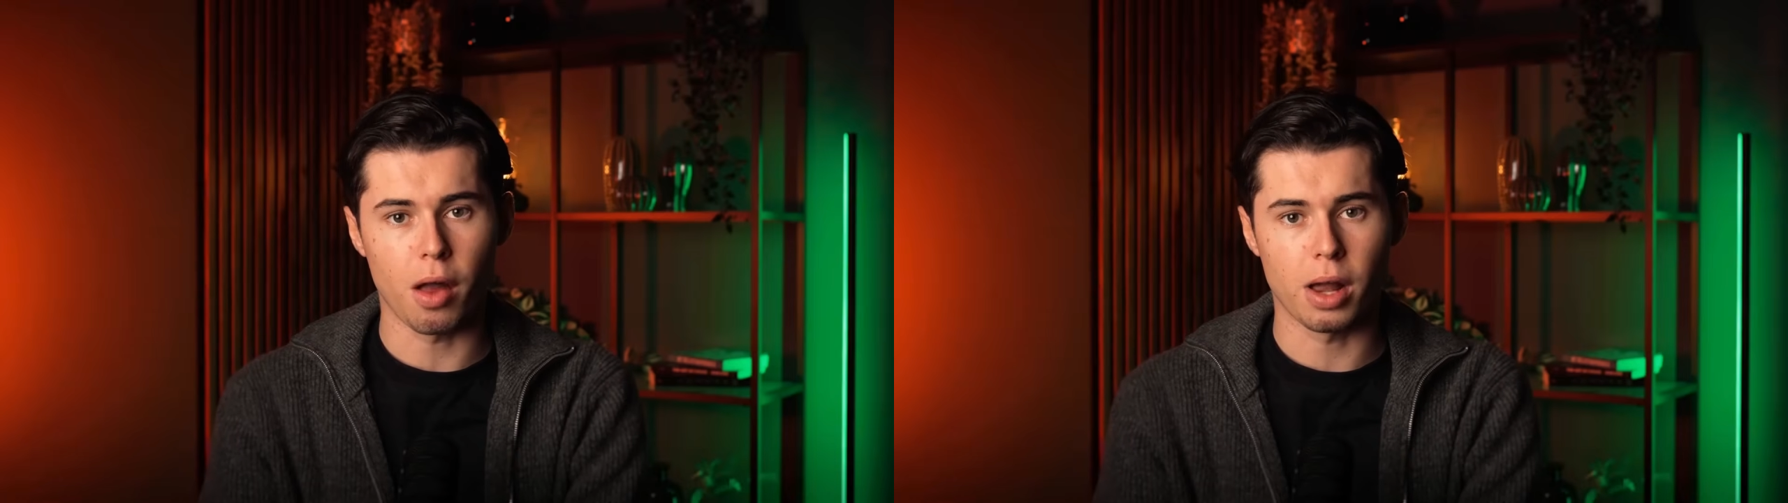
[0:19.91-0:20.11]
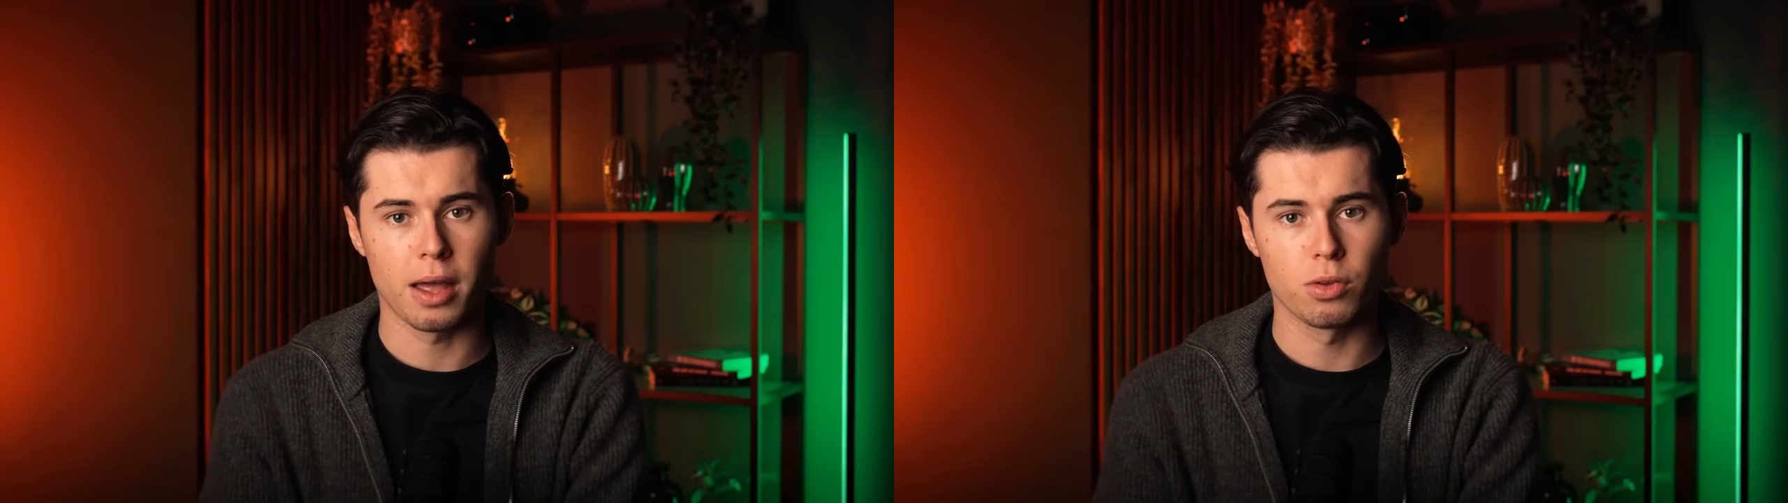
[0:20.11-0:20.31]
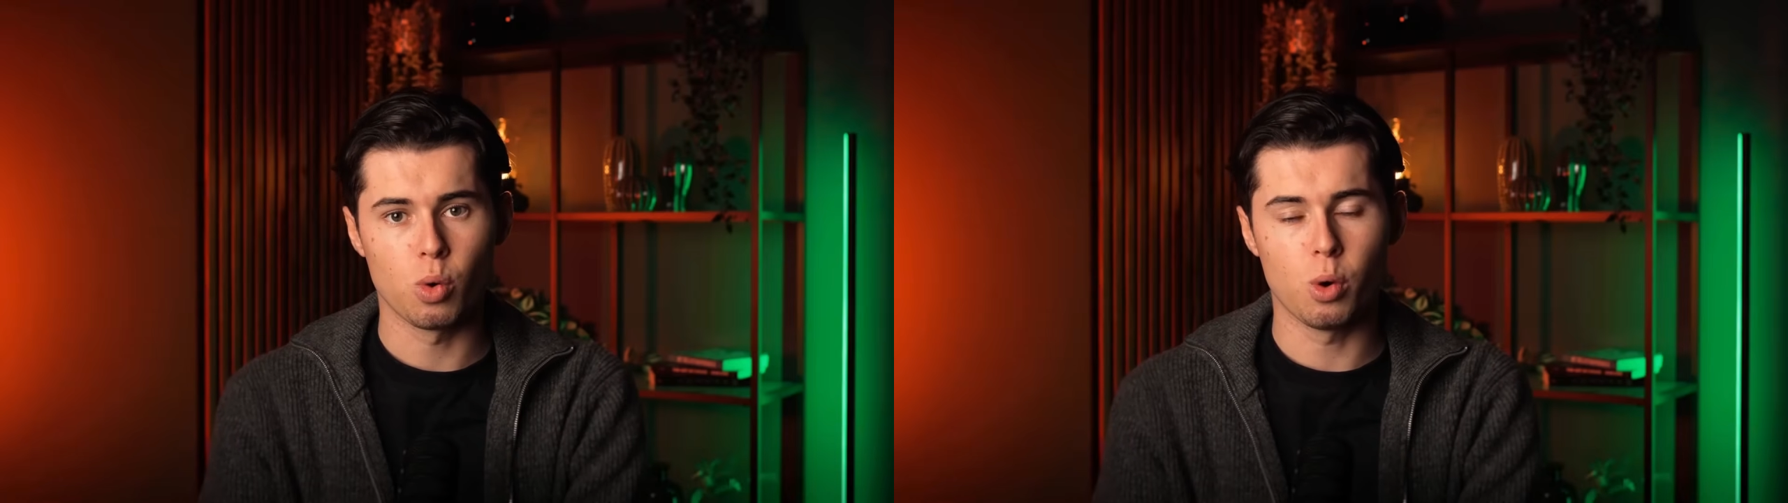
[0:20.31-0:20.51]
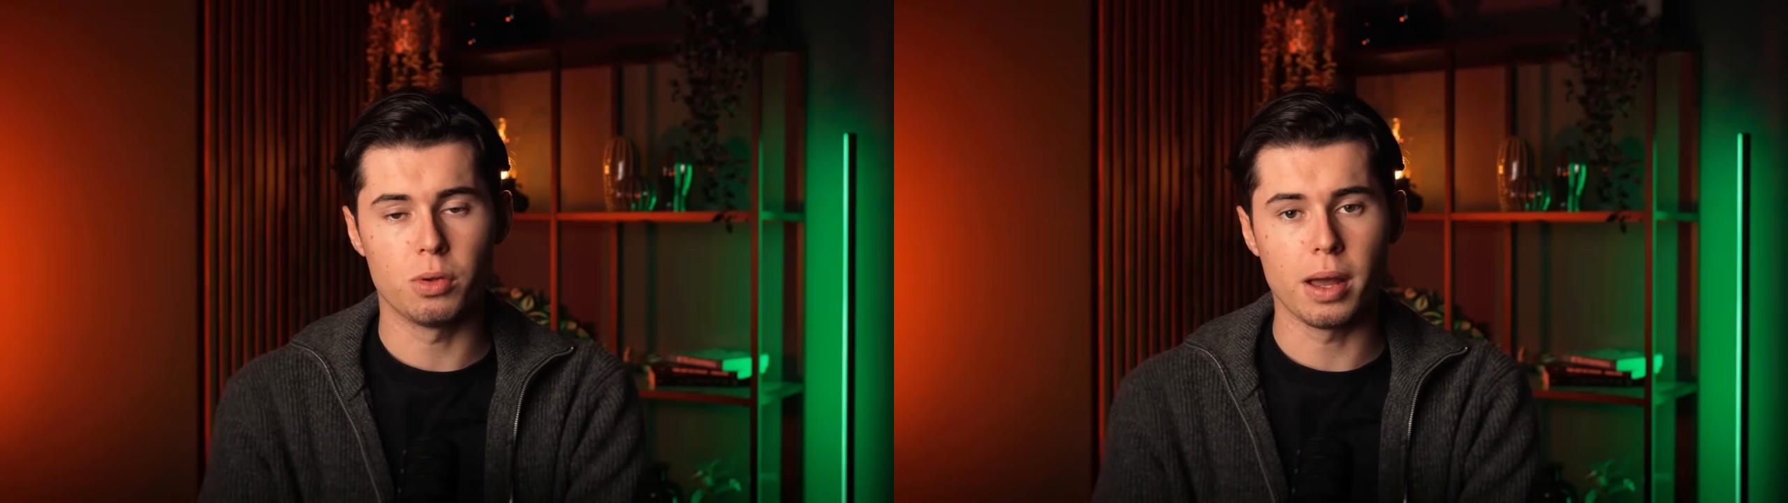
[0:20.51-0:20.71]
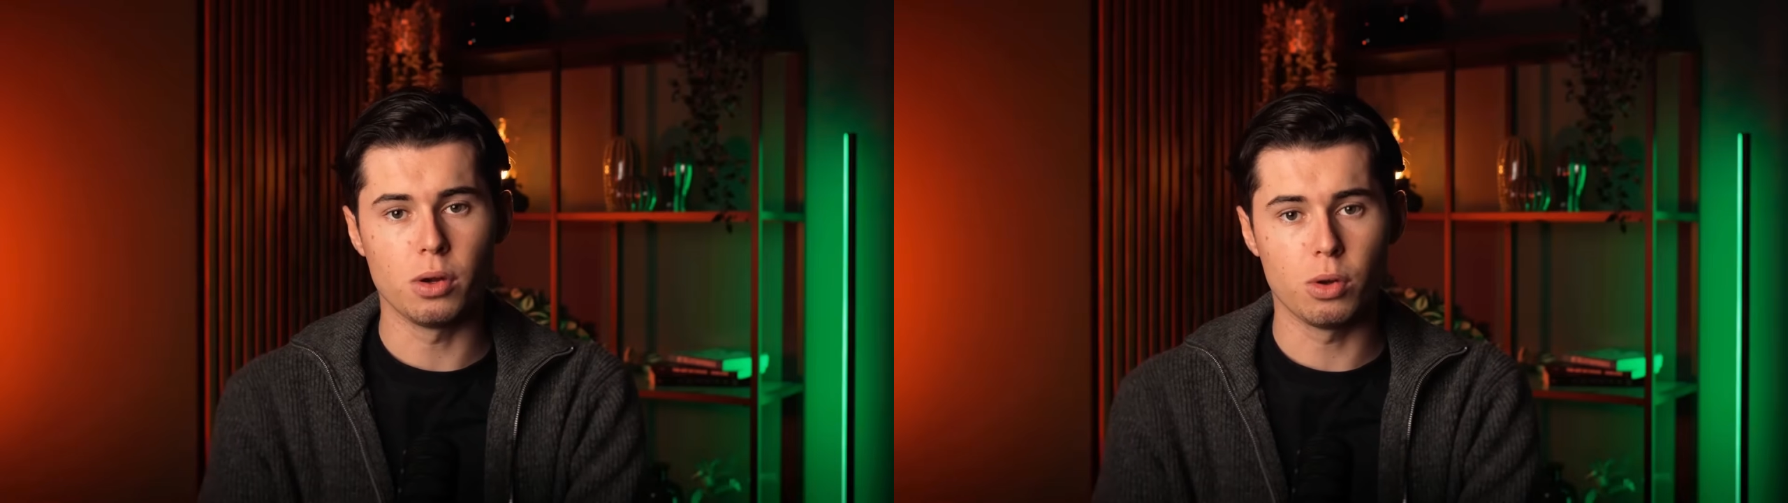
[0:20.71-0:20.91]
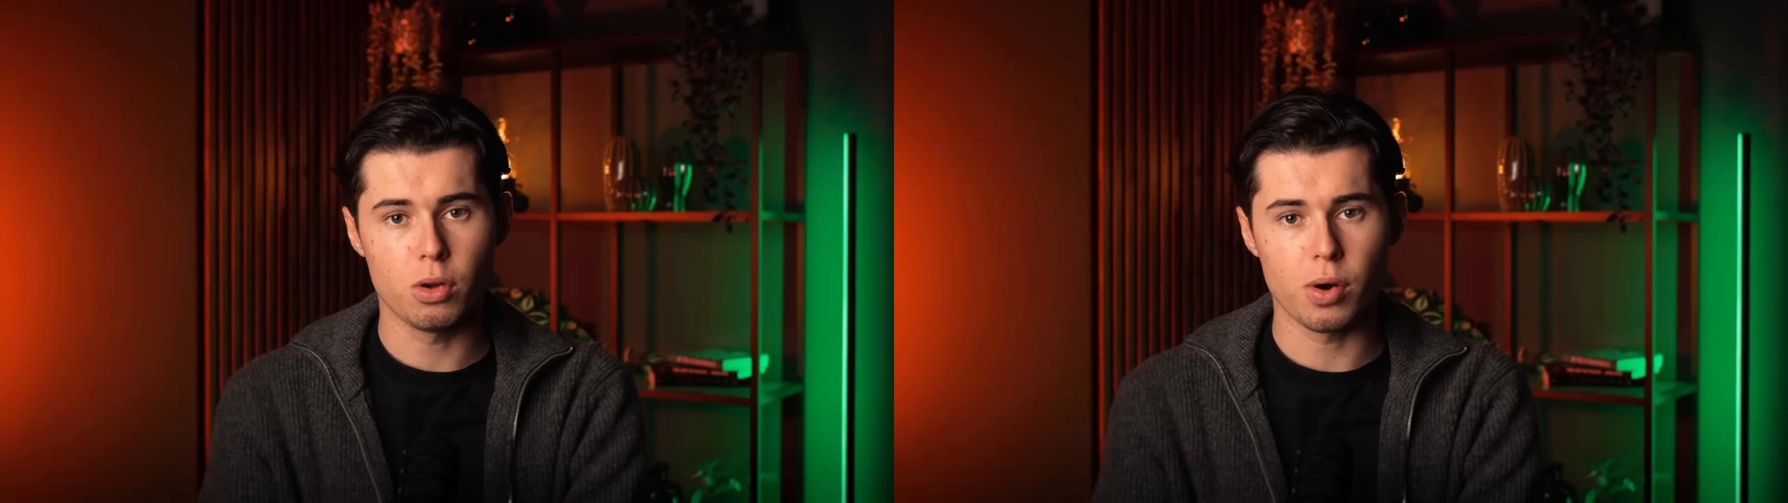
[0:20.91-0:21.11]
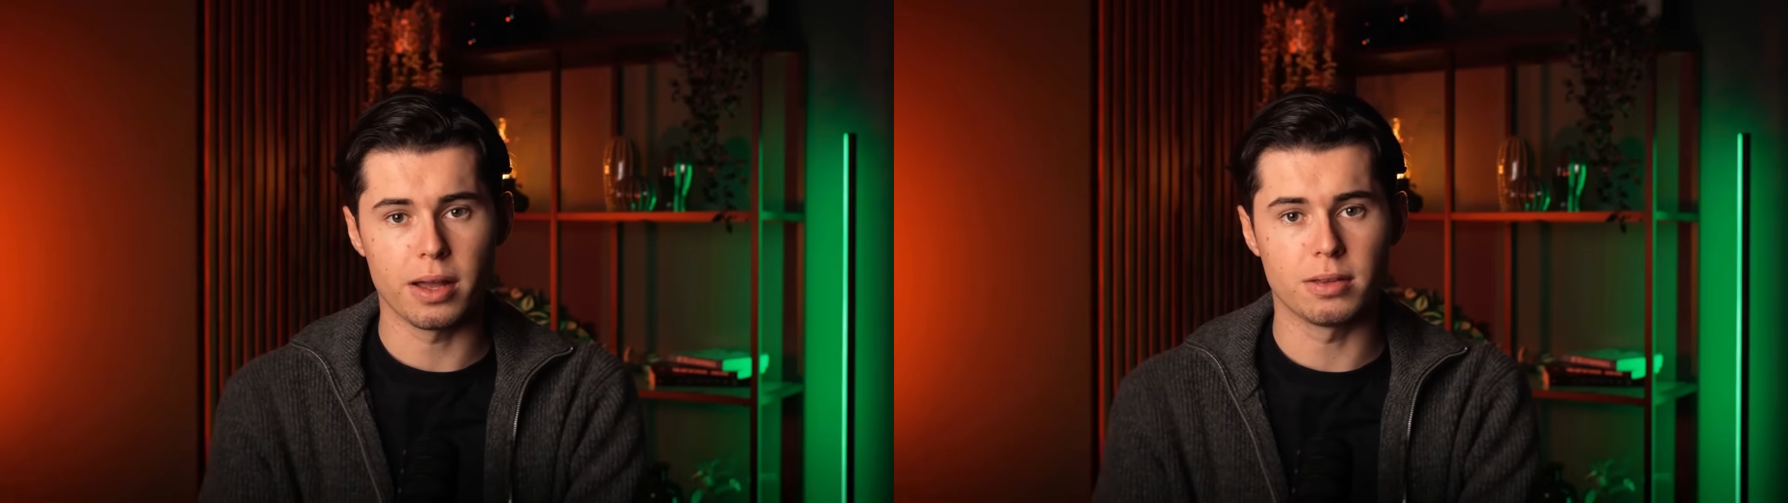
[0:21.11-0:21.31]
Unlike tools that just create